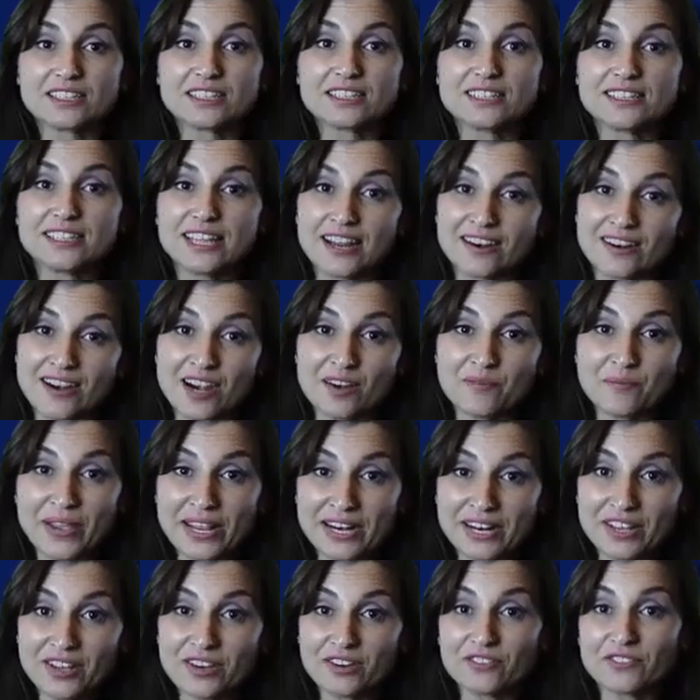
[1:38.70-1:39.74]
There are
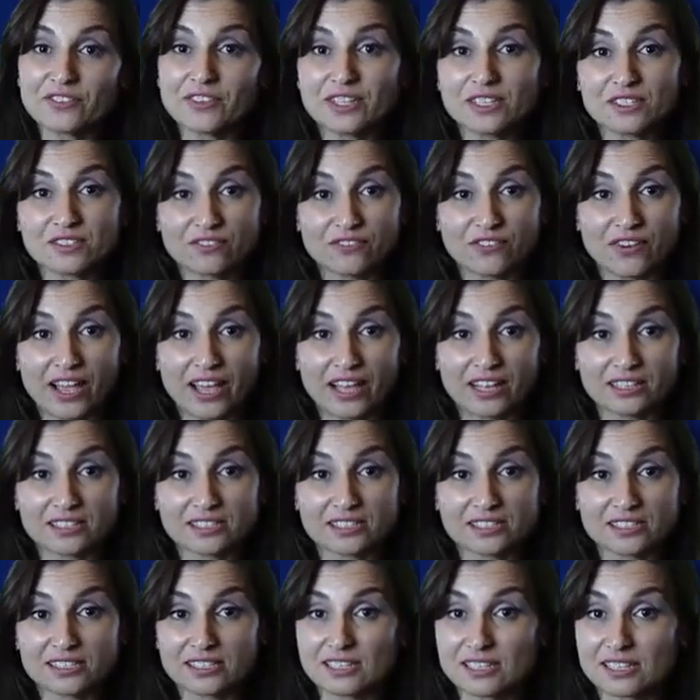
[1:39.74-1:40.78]
many of these
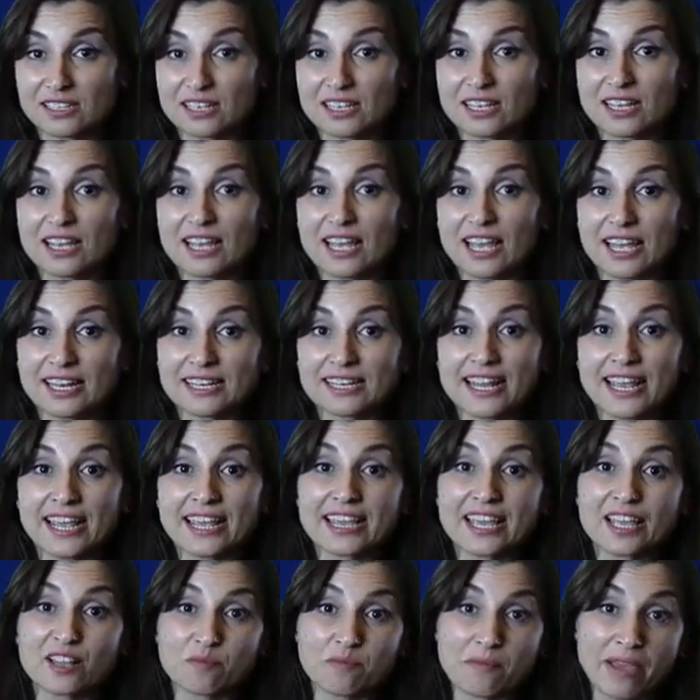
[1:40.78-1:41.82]
files, and they
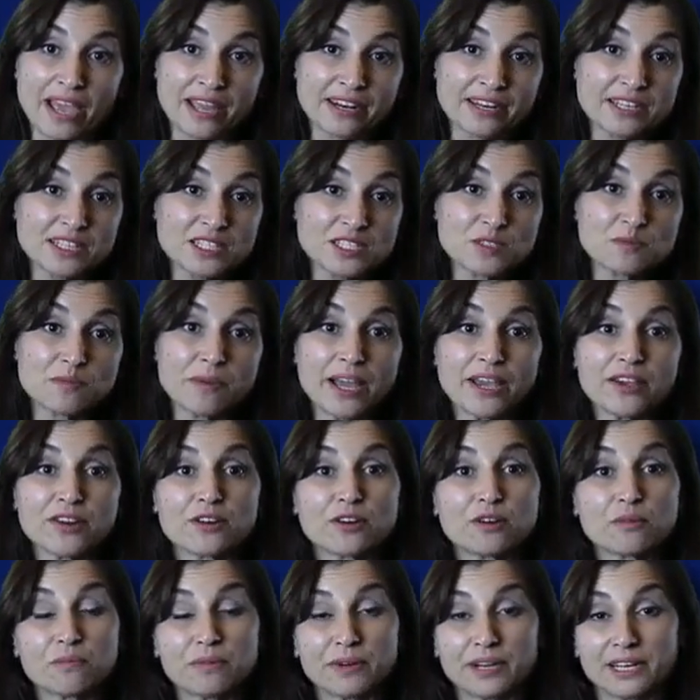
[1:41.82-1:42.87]
get managed by your
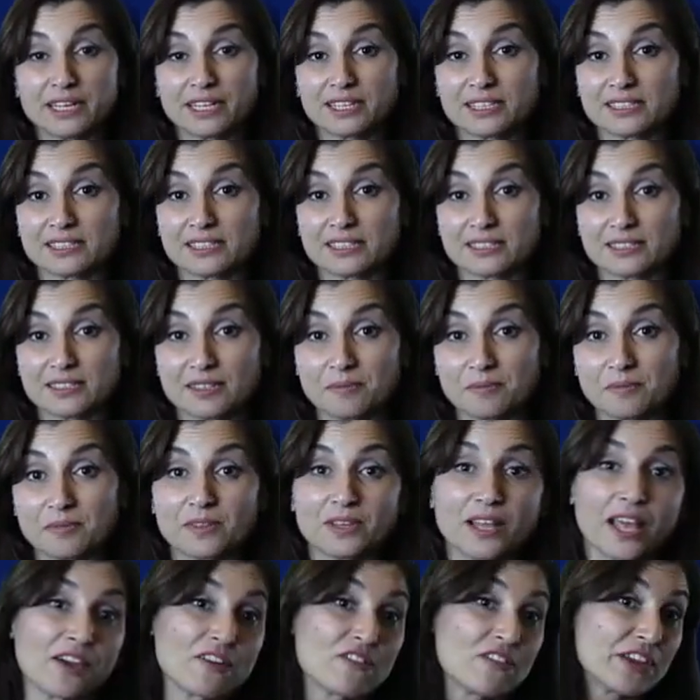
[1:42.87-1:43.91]
operating system,
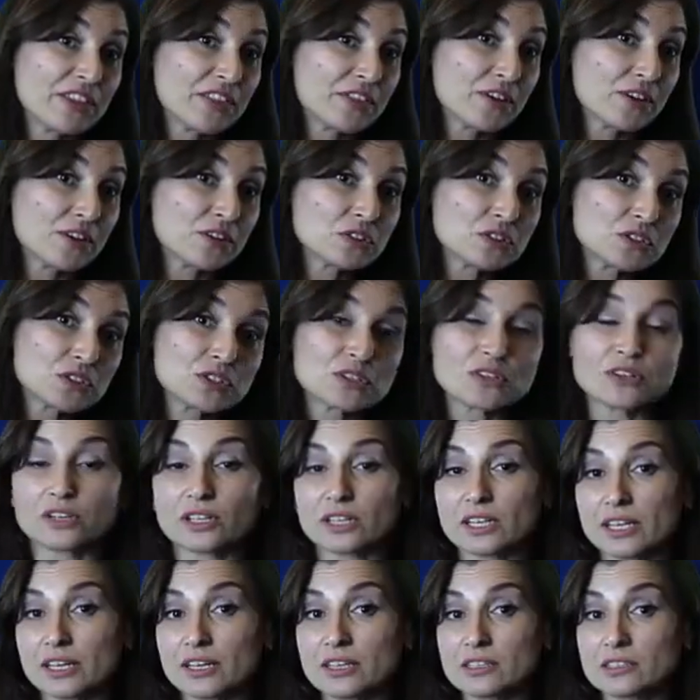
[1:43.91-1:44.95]
like Windows or
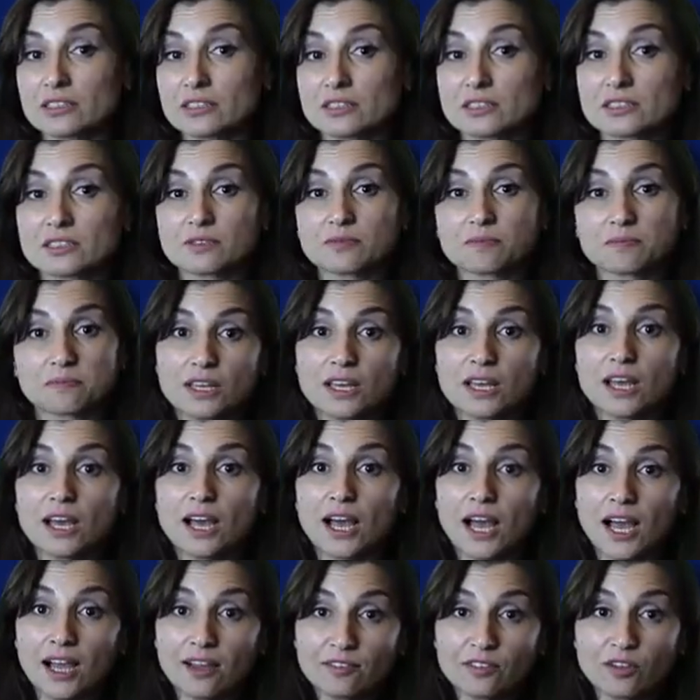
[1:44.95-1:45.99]
Linux.
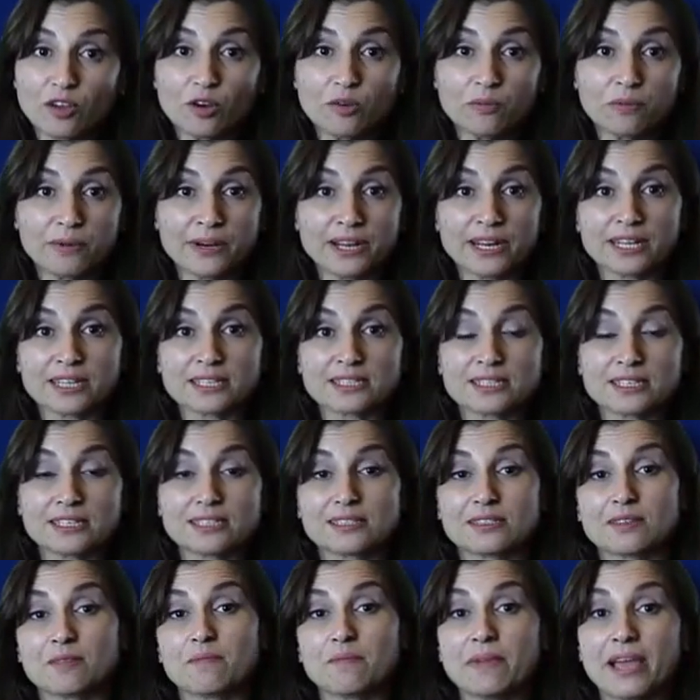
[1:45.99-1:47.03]
How the operating
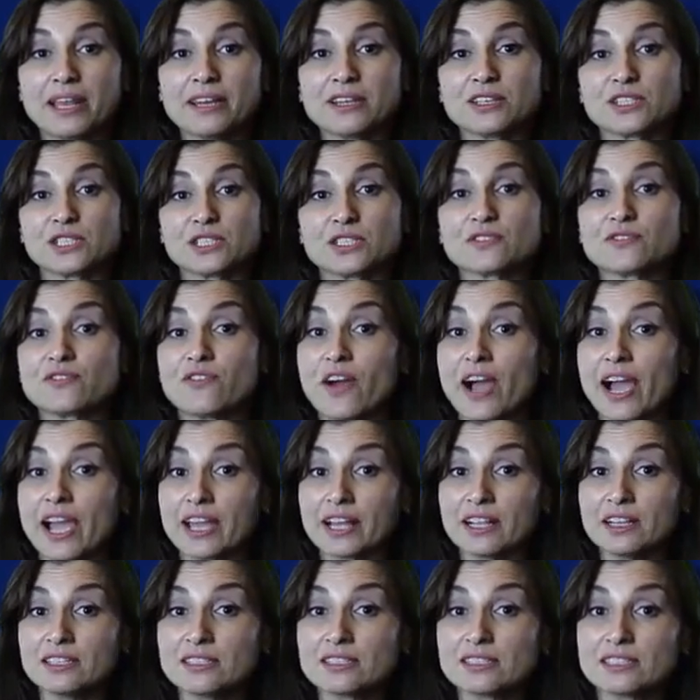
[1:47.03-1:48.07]
system manages
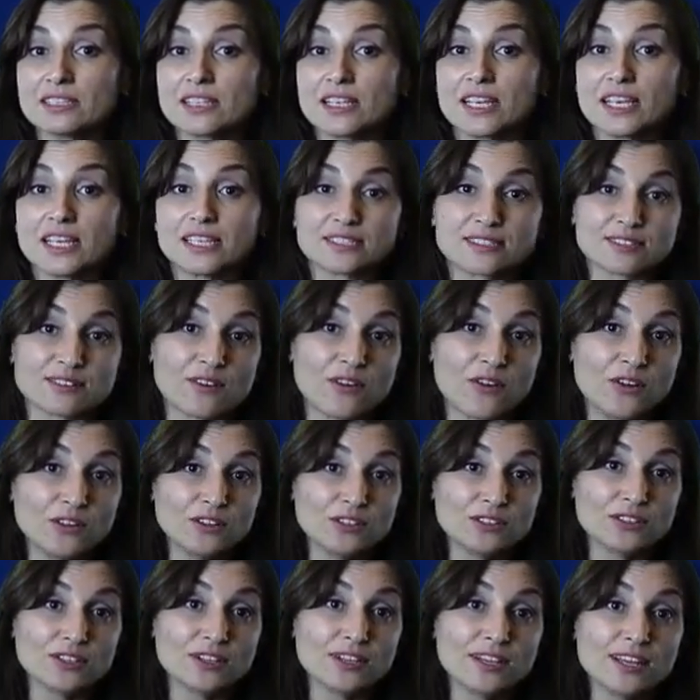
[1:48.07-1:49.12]
files is
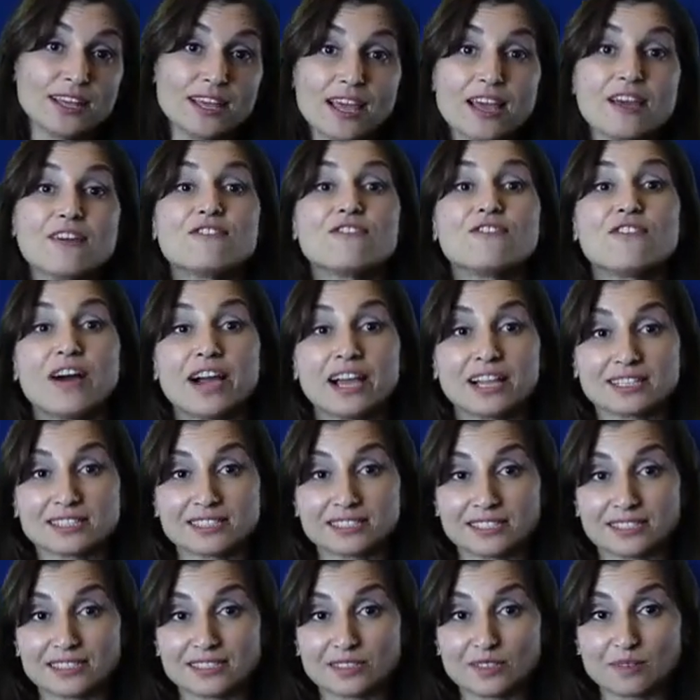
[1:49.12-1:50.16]
called a file
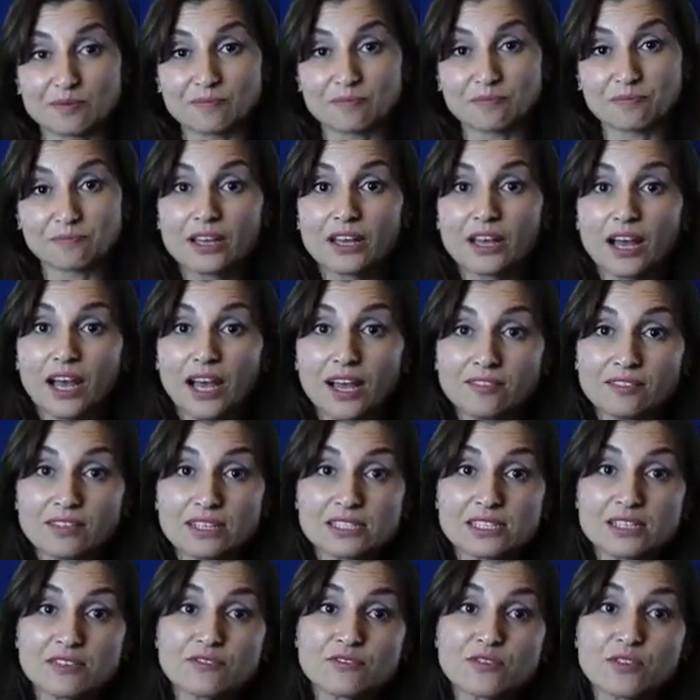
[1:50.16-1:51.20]
system. How
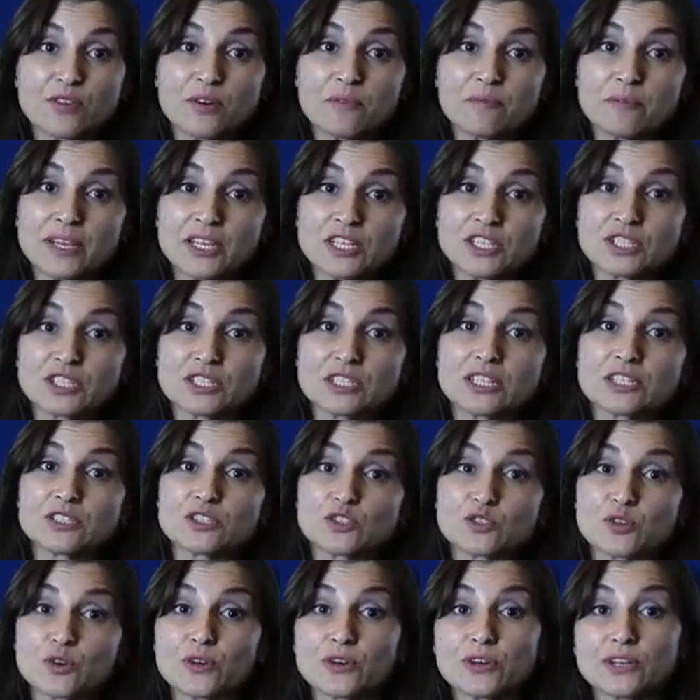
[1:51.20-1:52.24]
this information is
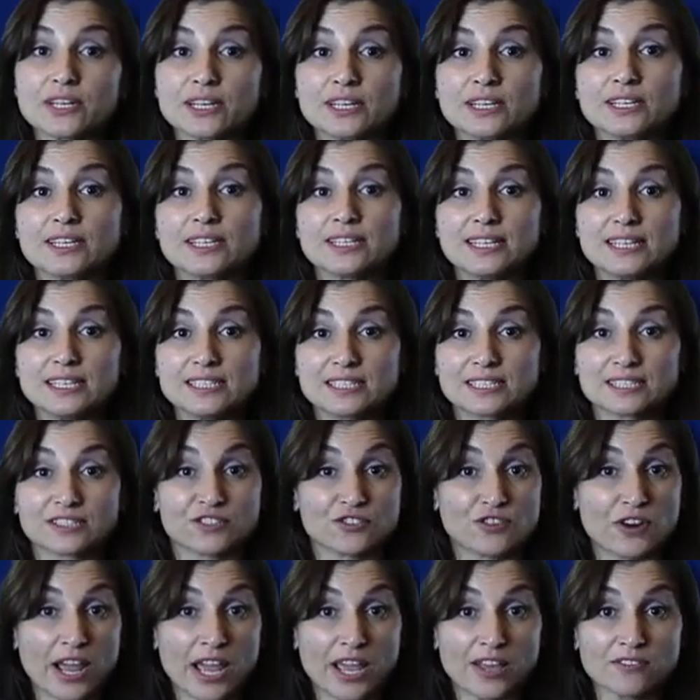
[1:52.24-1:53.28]
stored in disk
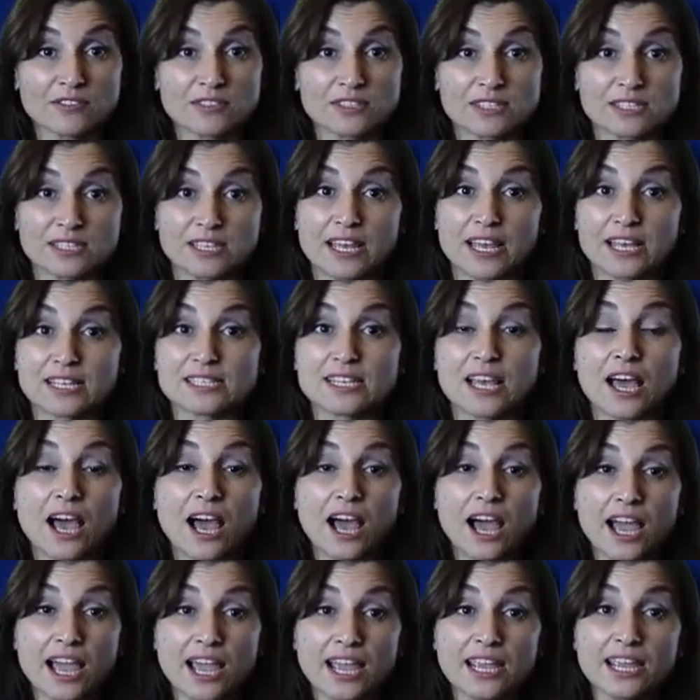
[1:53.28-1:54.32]
drives has
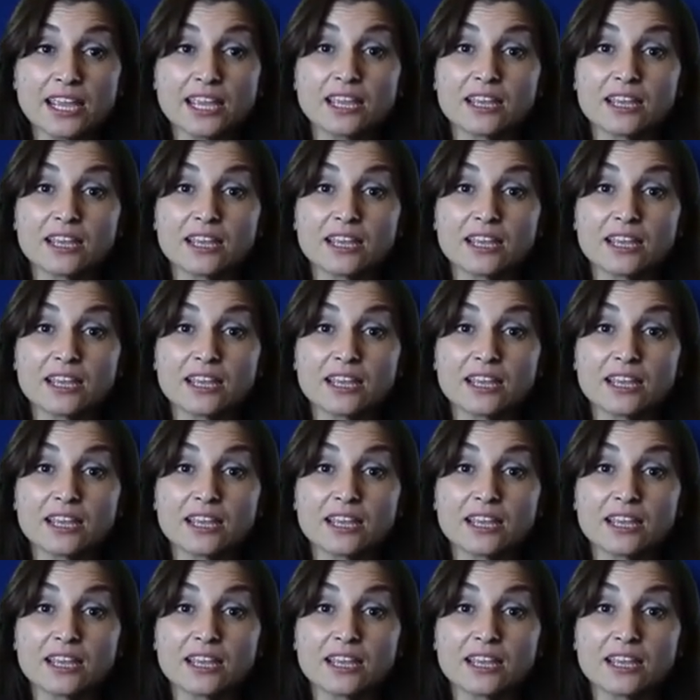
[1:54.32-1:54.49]
high